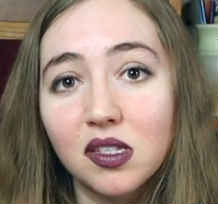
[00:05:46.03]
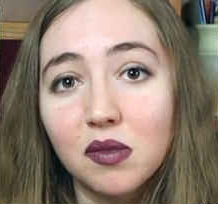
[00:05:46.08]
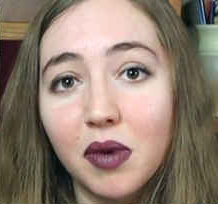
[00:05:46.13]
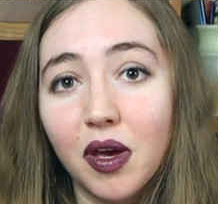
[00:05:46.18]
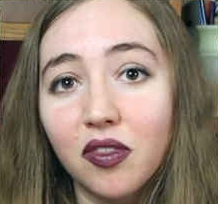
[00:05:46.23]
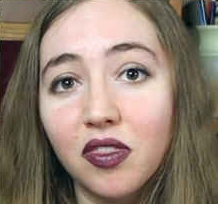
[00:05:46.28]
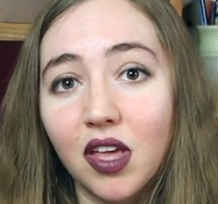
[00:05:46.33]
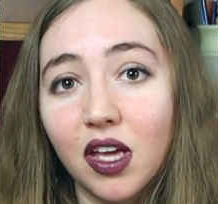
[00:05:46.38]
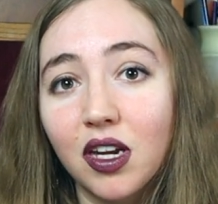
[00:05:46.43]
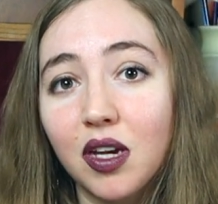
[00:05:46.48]

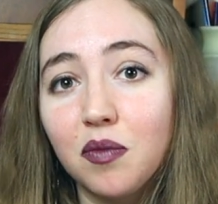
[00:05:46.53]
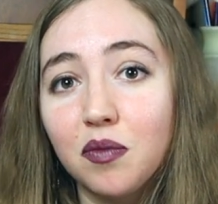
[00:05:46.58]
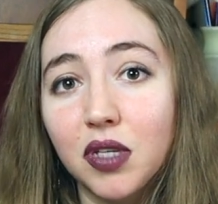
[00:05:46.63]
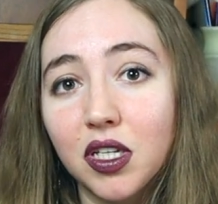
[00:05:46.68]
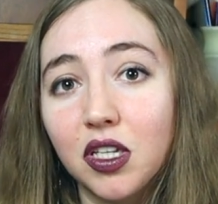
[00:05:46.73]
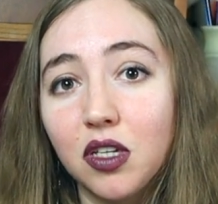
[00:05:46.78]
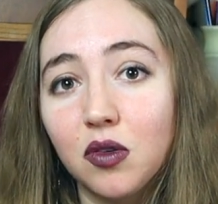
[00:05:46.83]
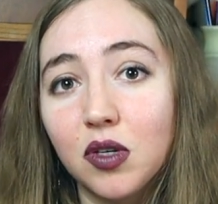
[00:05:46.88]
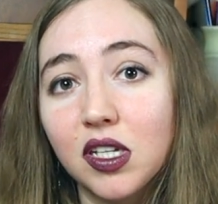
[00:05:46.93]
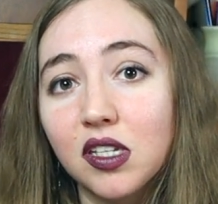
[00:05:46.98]
about that
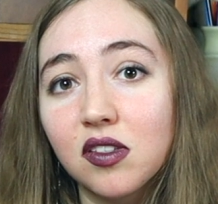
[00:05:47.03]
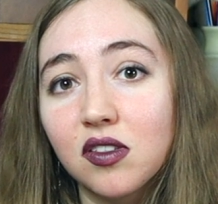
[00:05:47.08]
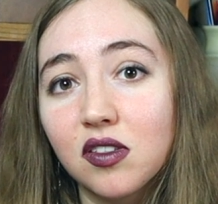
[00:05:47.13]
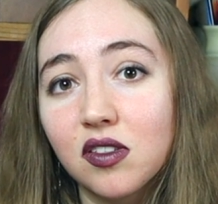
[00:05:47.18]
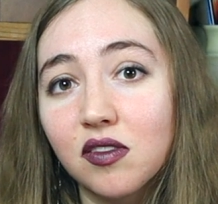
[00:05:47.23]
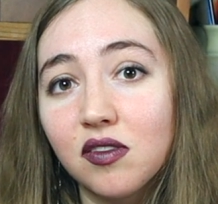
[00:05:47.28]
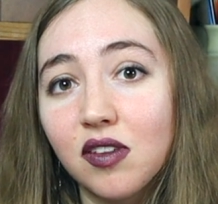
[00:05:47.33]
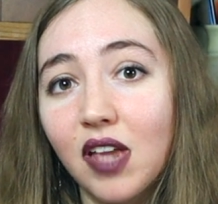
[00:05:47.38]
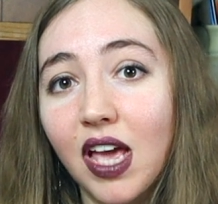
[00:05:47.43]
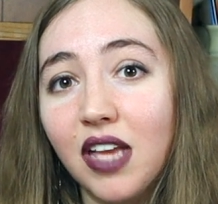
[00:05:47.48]

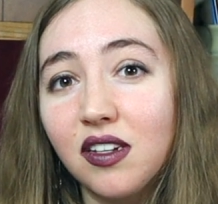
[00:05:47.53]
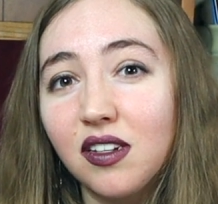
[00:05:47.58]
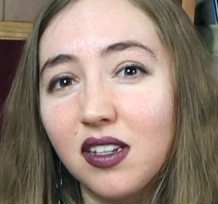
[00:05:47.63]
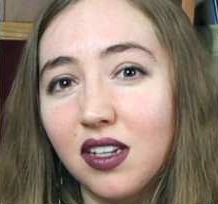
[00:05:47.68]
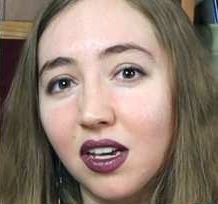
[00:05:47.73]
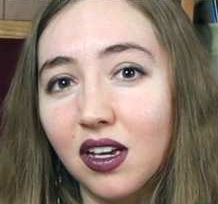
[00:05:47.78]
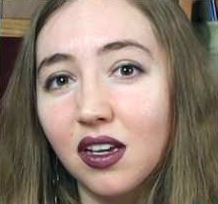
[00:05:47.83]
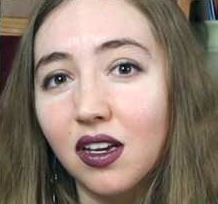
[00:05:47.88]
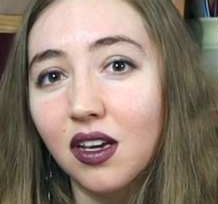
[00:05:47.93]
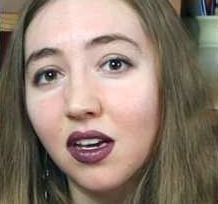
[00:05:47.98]
ambiguous
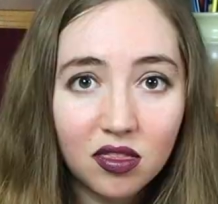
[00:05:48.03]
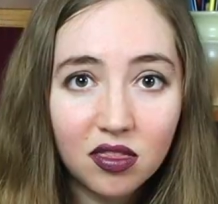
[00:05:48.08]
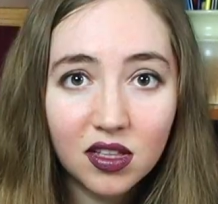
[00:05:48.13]
ending.